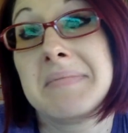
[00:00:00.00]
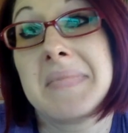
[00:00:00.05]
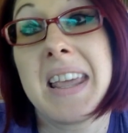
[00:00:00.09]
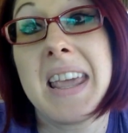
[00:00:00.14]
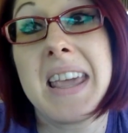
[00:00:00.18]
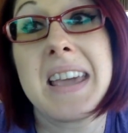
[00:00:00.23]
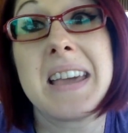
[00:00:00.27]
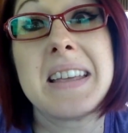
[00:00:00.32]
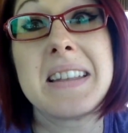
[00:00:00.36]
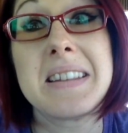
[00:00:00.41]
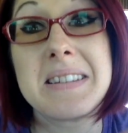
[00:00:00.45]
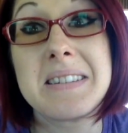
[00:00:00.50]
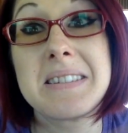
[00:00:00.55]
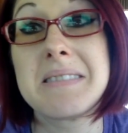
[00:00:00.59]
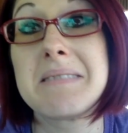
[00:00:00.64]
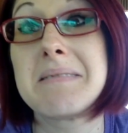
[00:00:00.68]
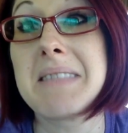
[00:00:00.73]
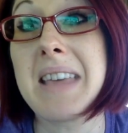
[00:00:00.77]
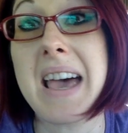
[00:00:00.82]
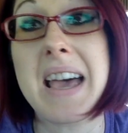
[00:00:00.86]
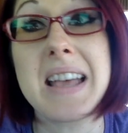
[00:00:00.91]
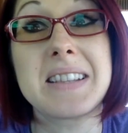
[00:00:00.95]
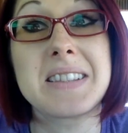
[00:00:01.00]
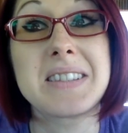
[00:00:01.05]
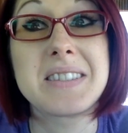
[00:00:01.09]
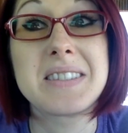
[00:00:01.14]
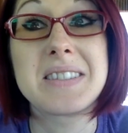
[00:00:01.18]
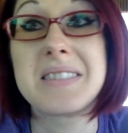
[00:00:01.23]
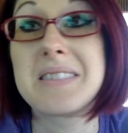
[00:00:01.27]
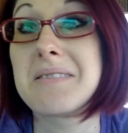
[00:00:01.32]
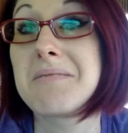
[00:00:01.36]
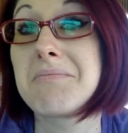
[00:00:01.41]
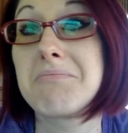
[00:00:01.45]
And
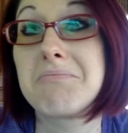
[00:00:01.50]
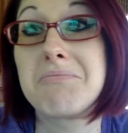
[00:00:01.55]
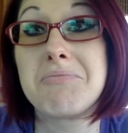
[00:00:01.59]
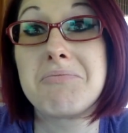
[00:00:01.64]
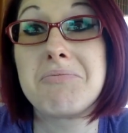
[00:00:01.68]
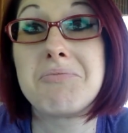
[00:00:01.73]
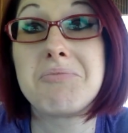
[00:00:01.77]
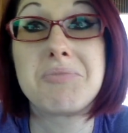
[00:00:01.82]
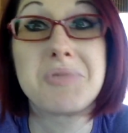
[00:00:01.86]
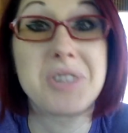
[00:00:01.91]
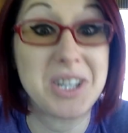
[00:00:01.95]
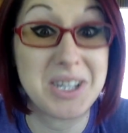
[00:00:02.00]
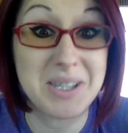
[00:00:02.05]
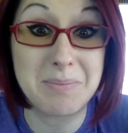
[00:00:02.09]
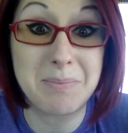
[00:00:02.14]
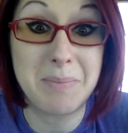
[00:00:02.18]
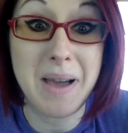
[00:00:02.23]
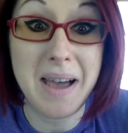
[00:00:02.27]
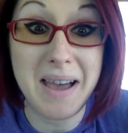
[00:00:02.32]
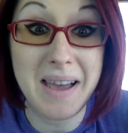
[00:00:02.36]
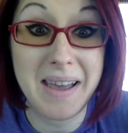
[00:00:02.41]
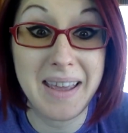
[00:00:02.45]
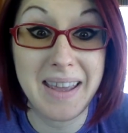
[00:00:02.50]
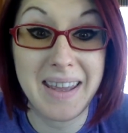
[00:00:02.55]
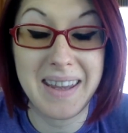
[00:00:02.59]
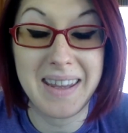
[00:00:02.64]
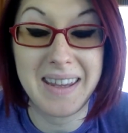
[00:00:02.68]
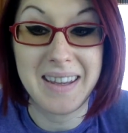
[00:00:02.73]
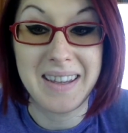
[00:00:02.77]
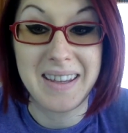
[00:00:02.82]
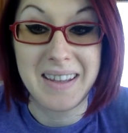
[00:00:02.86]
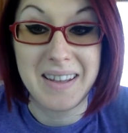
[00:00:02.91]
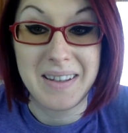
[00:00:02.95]
that's just
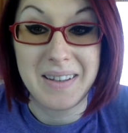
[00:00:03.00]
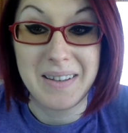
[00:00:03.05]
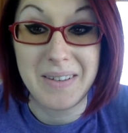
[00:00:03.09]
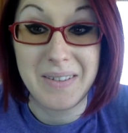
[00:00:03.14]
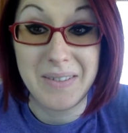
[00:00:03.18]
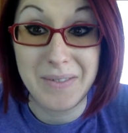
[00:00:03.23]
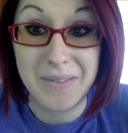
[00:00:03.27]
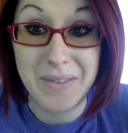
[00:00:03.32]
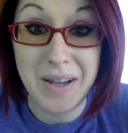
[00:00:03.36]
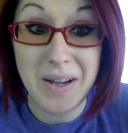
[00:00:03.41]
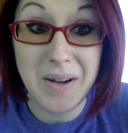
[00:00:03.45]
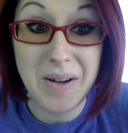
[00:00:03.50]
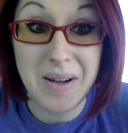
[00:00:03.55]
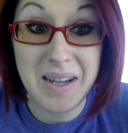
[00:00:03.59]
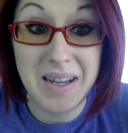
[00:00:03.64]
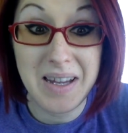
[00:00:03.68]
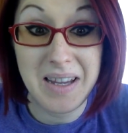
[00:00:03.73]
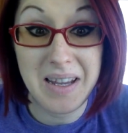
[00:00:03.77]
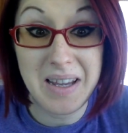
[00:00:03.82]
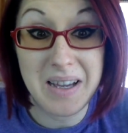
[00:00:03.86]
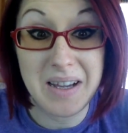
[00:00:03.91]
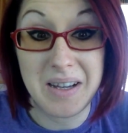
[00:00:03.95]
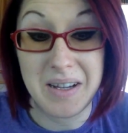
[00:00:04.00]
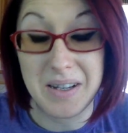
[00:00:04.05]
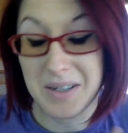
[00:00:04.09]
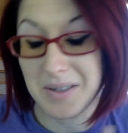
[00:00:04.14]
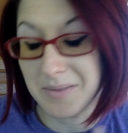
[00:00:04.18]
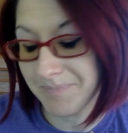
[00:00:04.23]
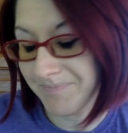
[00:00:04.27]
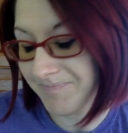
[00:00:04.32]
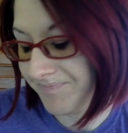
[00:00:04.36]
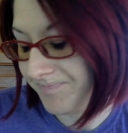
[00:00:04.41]
my very um,